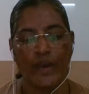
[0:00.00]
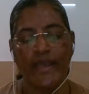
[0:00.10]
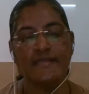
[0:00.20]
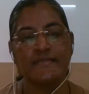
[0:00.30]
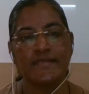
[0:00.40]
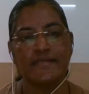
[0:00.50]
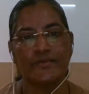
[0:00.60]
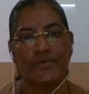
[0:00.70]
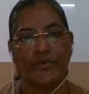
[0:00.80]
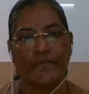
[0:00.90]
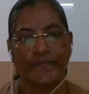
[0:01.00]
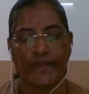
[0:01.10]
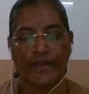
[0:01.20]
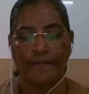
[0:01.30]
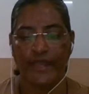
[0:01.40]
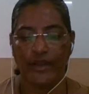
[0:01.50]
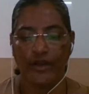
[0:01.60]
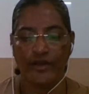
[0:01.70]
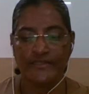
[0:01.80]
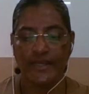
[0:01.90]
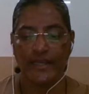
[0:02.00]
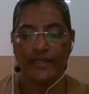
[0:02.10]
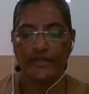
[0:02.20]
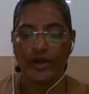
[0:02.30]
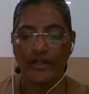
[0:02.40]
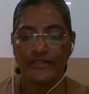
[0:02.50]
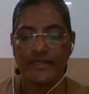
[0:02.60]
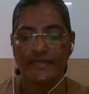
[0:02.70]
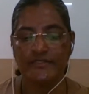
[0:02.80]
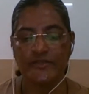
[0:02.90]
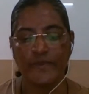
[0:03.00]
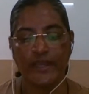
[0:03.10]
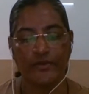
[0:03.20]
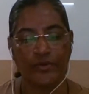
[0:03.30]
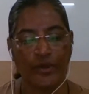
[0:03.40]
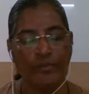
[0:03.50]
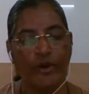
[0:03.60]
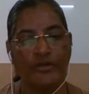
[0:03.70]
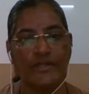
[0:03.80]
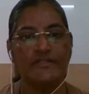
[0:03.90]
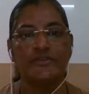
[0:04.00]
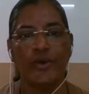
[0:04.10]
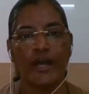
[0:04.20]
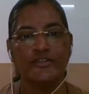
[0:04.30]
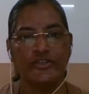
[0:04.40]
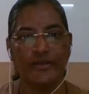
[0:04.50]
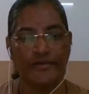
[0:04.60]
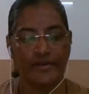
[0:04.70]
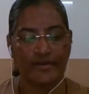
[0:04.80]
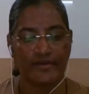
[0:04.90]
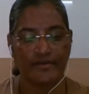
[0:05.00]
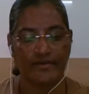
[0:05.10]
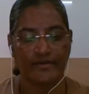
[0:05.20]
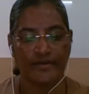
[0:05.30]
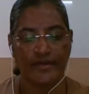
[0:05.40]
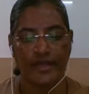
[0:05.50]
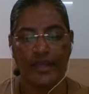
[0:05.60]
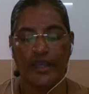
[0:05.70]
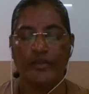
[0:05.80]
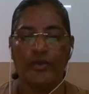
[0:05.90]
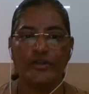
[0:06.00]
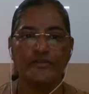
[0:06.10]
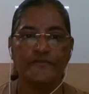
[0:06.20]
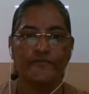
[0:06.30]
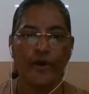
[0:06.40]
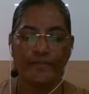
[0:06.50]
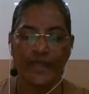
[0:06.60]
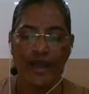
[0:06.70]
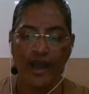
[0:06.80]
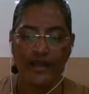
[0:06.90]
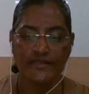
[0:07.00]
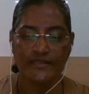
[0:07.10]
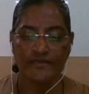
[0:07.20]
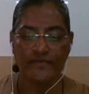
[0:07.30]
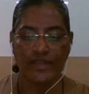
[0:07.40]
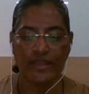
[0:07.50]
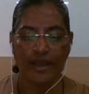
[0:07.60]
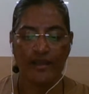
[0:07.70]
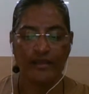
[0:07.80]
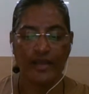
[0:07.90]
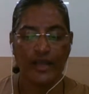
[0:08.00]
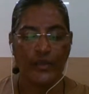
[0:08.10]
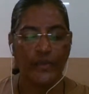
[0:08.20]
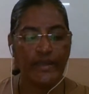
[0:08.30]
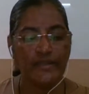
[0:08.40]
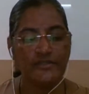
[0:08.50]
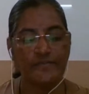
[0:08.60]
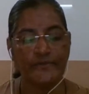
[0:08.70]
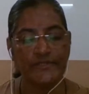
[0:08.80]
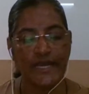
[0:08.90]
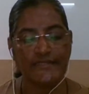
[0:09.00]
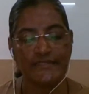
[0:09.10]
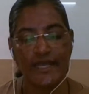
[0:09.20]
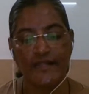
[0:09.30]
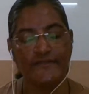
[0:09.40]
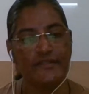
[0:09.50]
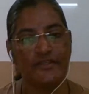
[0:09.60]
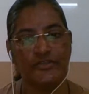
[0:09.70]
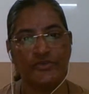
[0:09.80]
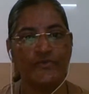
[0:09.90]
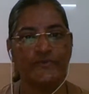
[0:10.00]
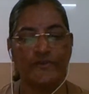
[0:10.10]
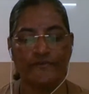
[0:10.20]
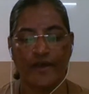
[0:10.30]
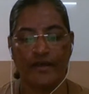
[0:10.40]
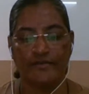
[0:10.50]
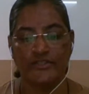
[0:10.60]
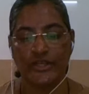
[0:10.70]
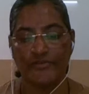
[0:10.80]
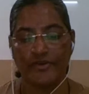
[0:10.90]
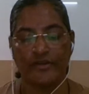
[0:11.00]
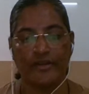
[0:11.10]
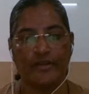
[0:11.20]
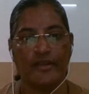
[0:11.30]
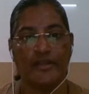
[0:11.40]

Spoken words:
Why I say so? Because it calls us to be a role model to our children. In order to form the hearts of the young, we need to put ourselves in the shoes of our children,